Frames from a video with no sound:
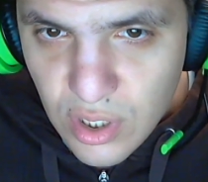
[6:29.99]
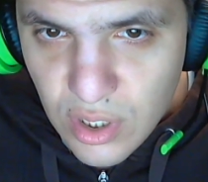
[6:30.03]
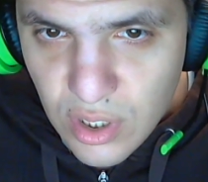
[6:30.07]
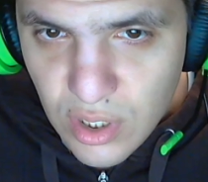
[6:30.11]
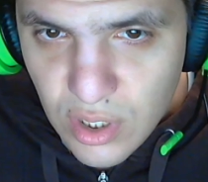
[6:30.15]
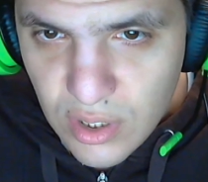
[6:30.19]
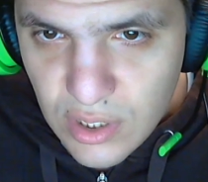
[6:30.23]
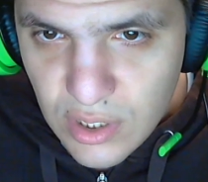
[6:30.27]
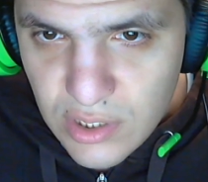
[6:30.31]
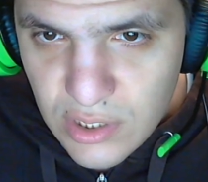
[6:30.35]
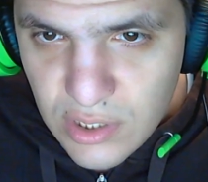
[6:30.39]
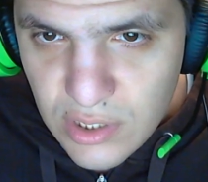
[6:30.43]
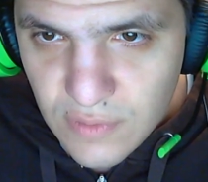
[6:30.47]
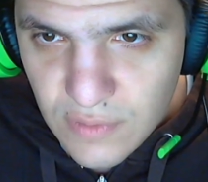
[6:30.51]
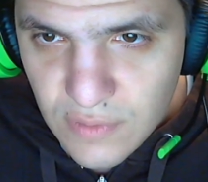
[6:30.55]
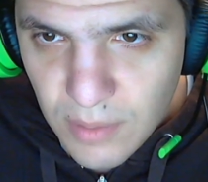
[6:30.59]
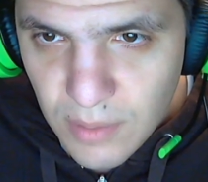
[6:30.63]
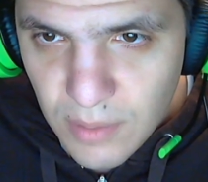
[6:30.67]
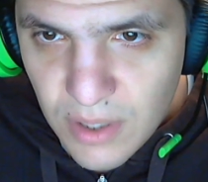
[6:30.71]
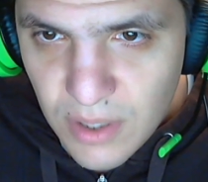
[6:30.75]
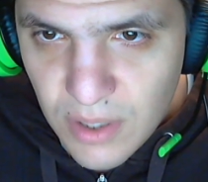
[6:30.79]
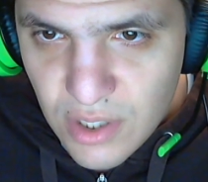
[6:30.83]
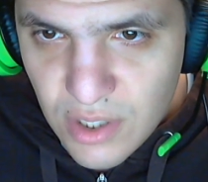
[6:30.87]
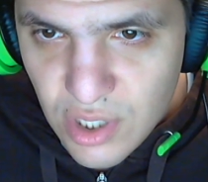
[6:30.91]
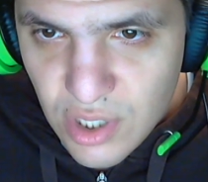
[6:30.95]
classified
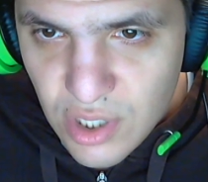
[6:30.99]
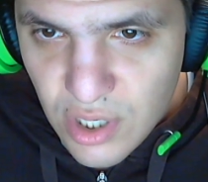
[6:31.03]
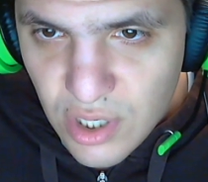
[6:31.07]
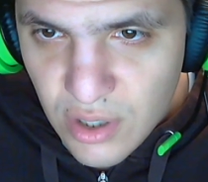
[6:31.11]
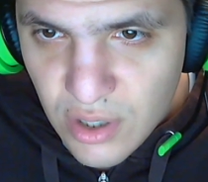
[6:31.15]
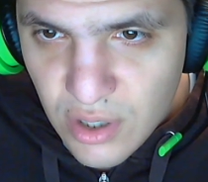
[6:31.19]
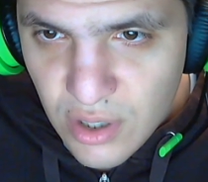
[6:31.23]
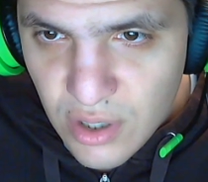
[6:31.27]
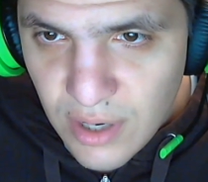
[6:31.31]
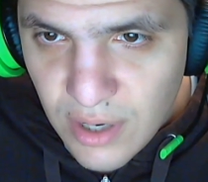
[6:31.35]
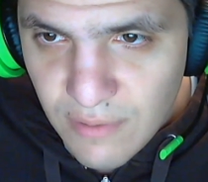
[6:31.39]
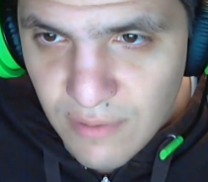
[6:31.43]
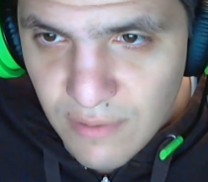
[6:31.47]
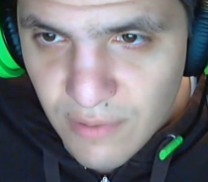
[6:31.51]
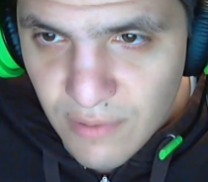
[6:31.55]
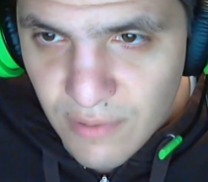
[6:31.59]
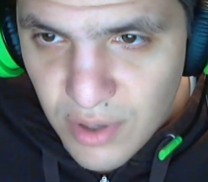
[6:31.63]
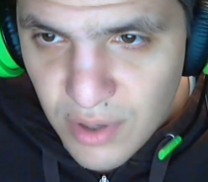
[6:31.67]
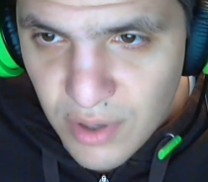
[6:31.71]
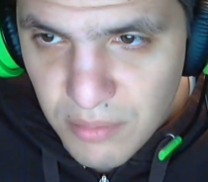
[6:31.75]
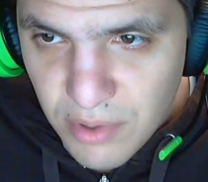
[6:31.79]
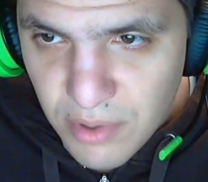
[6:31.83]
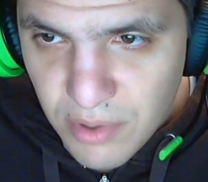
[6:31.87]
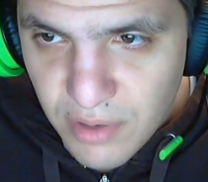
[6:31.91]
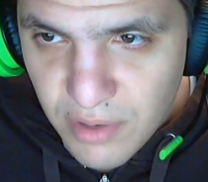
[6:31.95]
by gender and
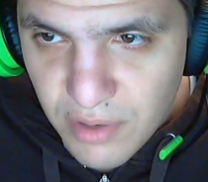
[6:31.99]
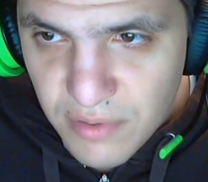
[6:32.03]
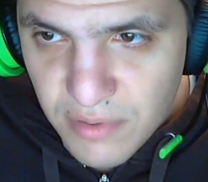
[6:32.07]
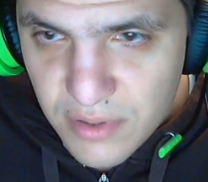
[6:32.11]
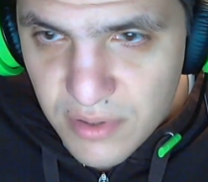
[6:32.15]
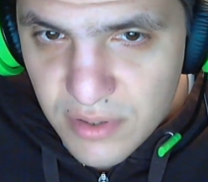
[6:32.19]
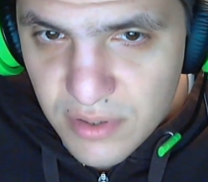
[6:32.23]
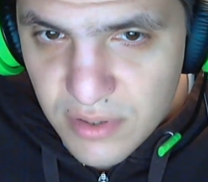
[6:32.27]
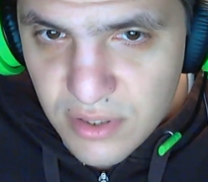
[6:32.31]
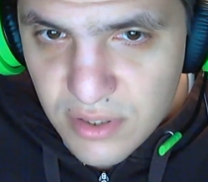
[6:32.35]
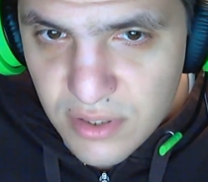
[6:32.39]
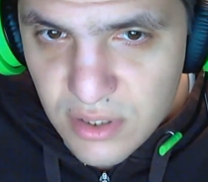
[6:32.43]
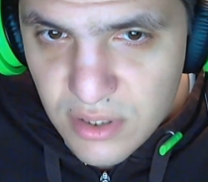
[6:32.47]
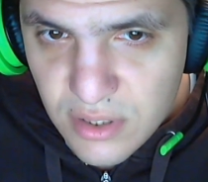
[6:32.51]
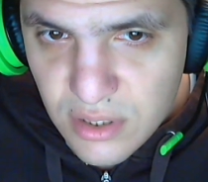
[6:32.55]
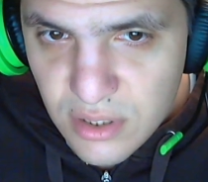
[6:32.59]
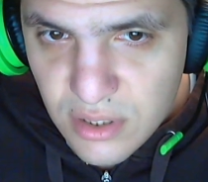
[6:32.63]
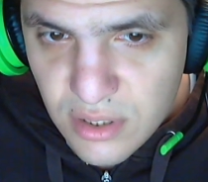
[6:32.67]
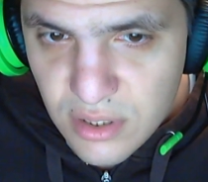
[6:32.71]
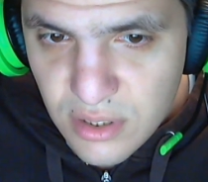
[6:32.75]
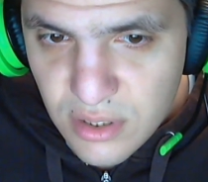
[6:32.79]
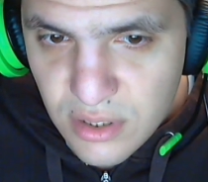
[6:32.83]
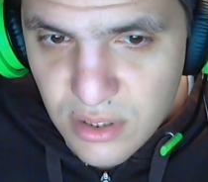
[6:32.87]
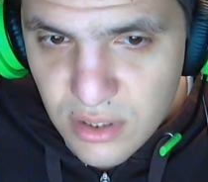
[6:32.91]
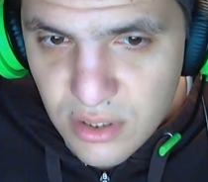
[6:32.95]
voting
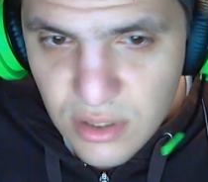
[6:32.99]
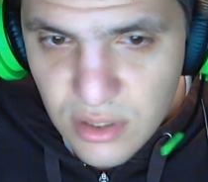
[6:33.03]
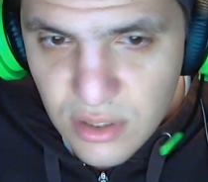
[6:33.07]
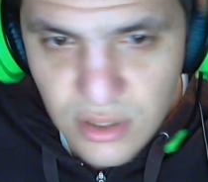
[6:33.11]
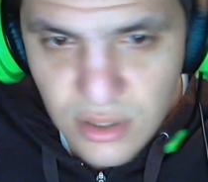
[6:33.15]
preference.